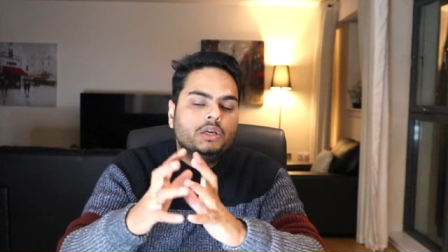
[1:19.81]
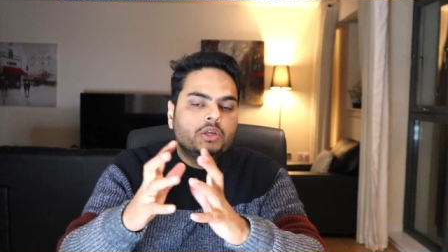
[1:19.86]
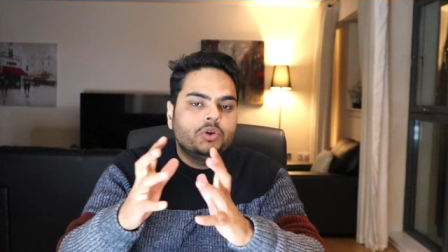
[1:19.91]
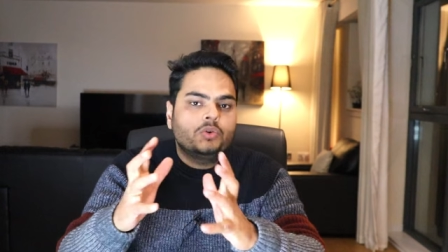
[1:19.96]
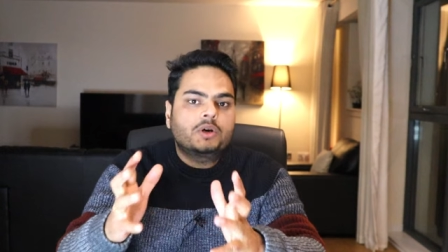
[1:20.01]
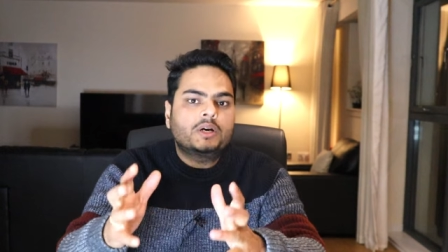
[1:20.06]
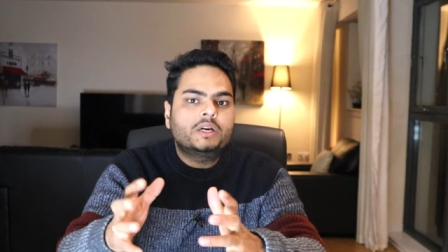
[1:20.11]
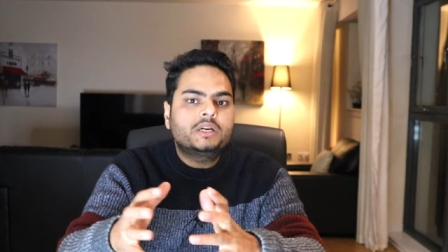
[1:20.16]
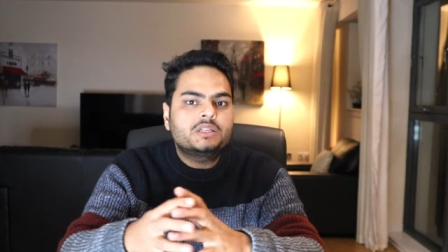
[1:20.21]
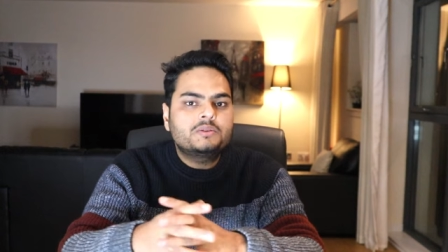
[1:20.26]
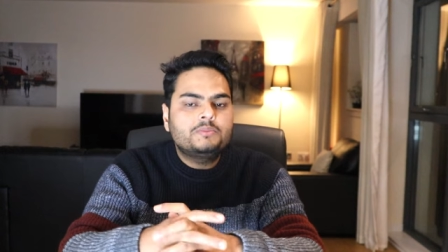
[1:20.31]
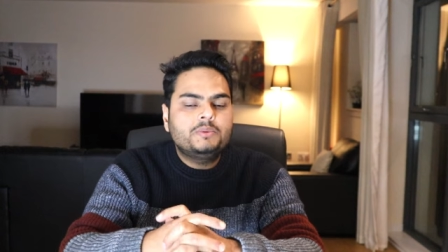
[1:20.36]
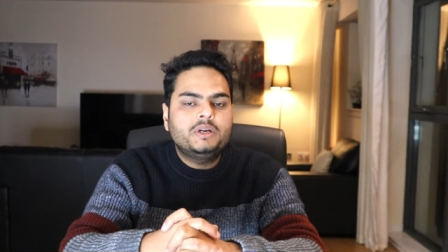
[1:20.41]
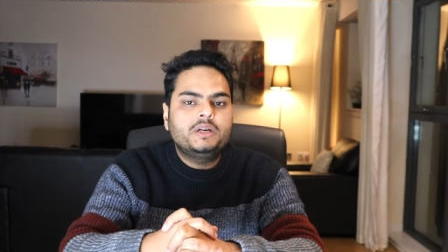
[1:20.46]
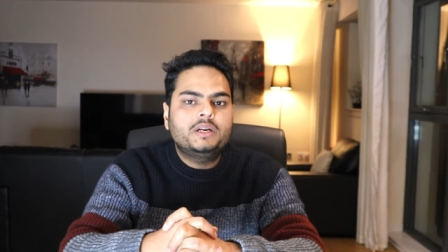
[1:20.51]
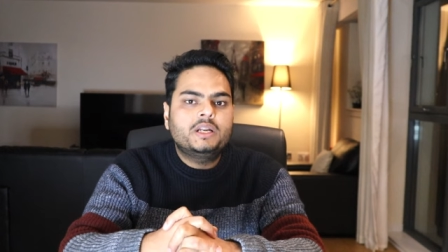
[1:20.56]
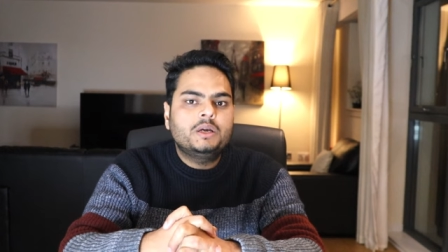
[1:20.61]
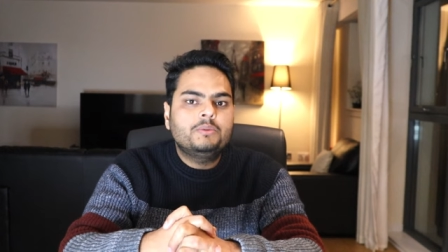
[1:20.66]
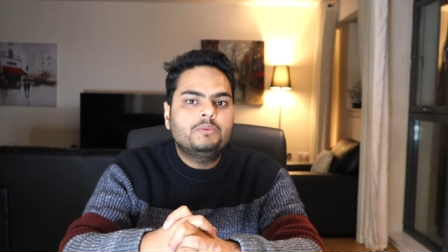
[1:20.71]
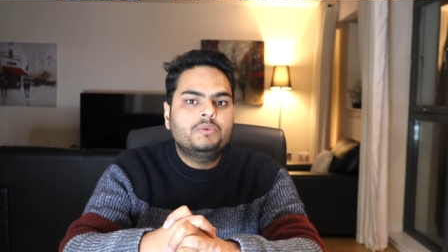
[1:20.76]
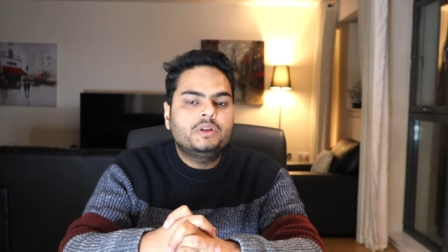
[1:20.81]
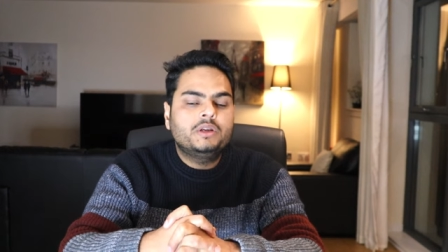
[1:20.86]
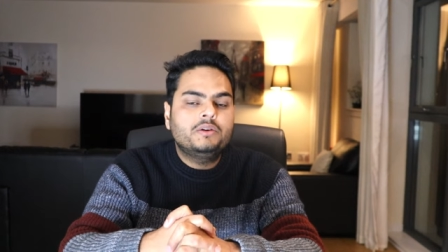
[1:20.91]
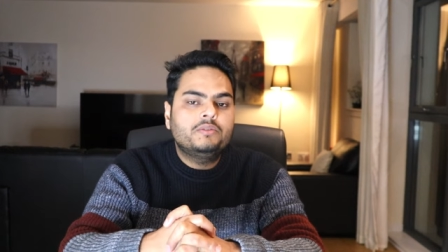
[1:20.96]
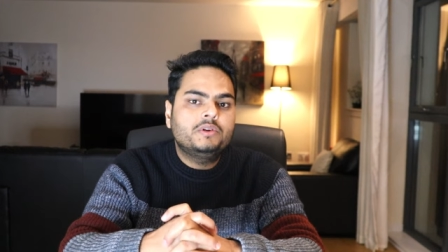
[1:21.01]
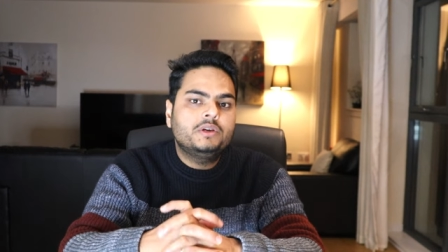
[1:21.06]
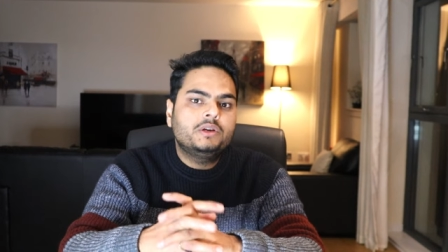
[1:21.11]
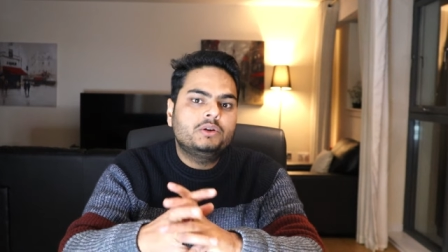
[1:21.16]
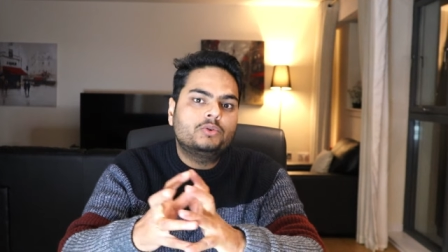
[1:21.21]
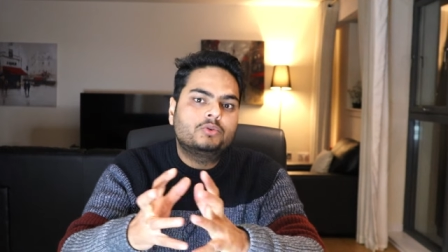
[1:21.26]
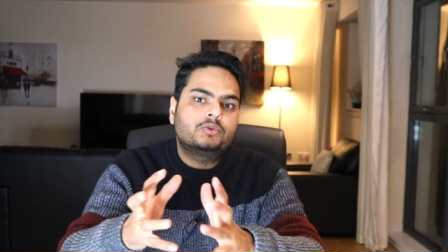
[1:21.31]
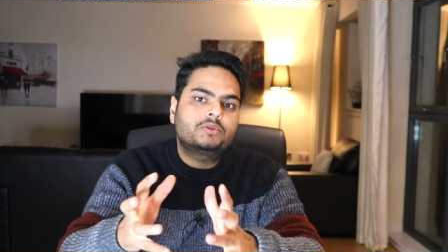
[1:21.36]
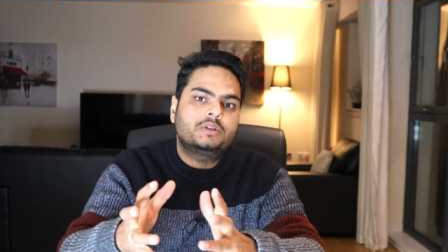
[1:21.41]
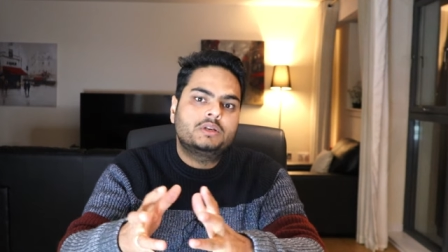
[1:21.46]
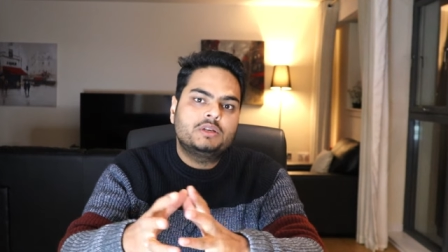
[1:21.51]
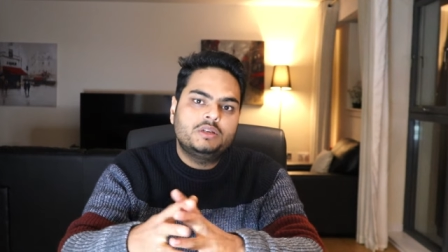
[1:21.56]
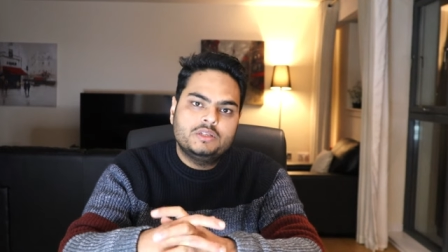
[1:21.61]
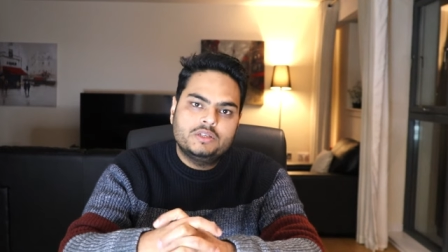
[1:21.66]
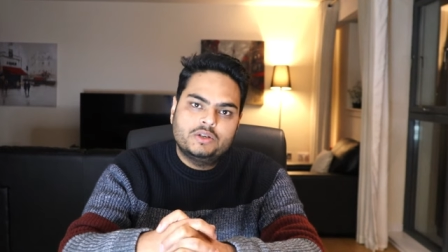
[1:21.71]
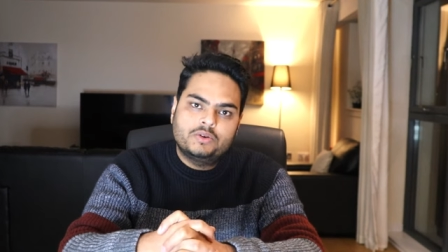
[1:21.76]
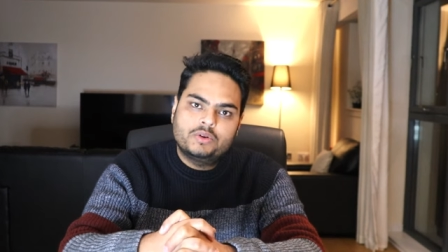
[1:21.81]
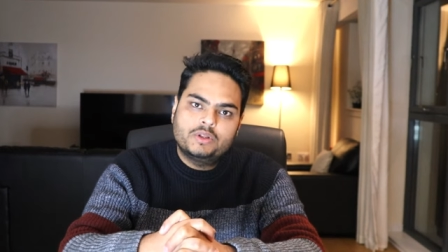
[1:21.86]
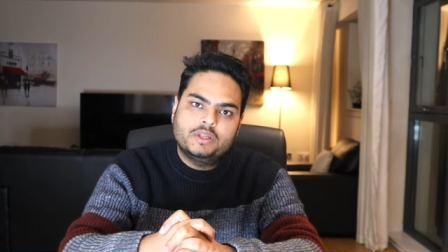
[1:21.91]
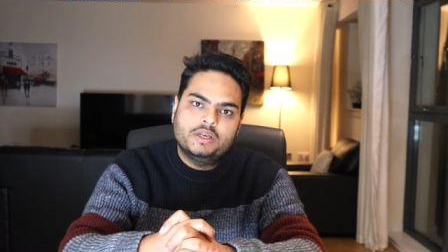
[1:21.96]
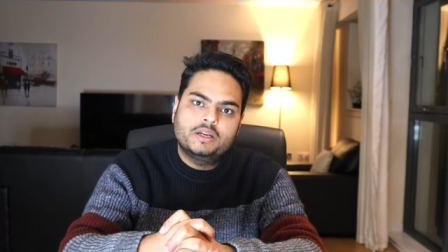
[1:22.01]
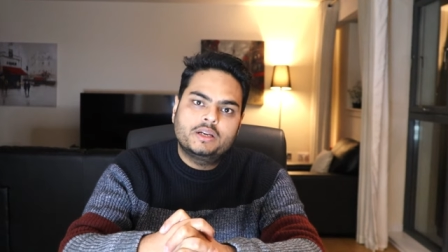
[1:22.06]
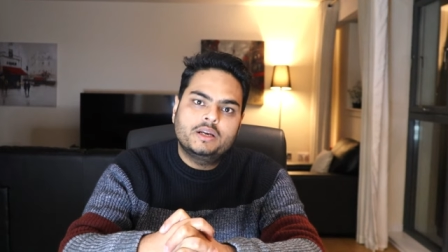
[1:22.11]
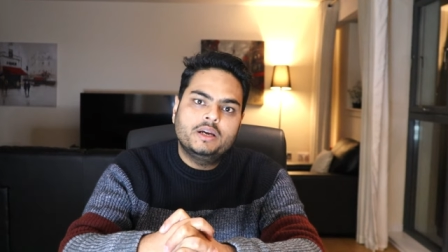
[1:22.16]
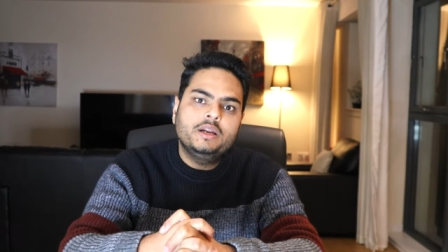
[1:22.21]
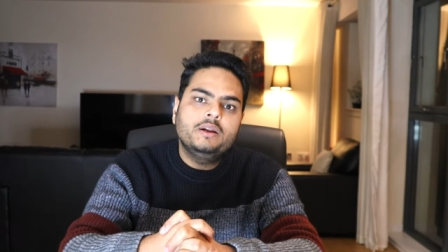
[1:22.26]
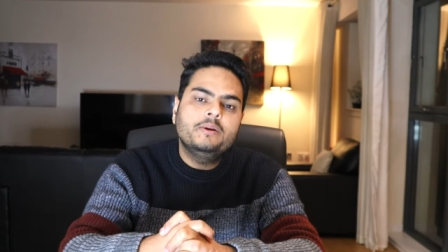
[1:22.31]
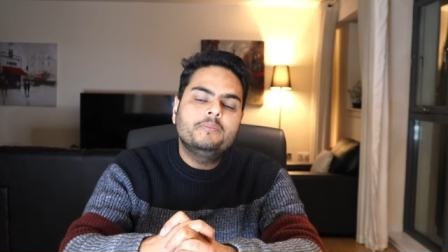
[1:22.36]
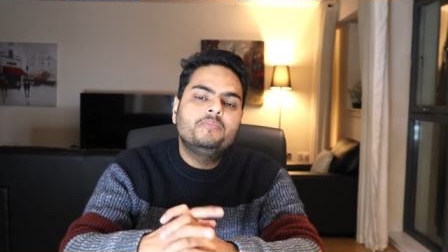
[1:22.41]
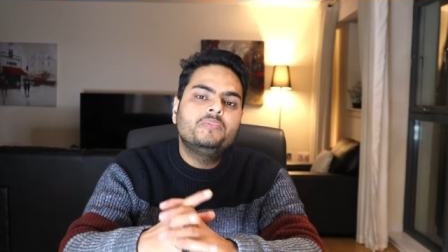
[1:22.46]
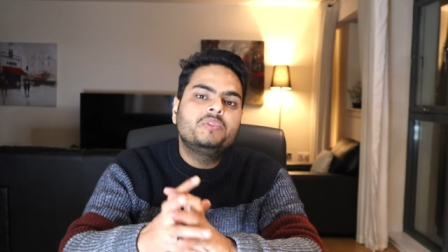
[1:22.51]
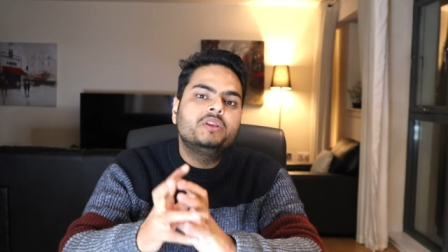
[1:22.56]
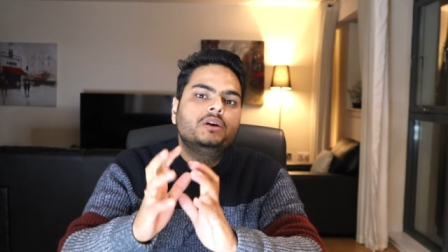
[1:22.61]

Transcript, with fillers: you can't spend time on every course that is out there right